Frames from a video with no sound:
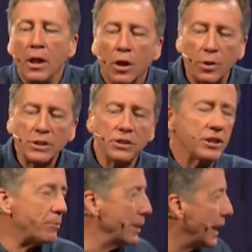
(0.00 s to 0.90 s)
Christians
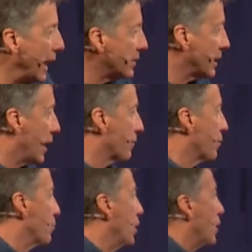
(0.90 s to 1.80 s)
had been exiled
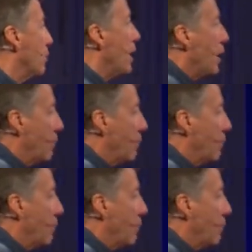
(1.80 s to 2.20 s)
from Rome.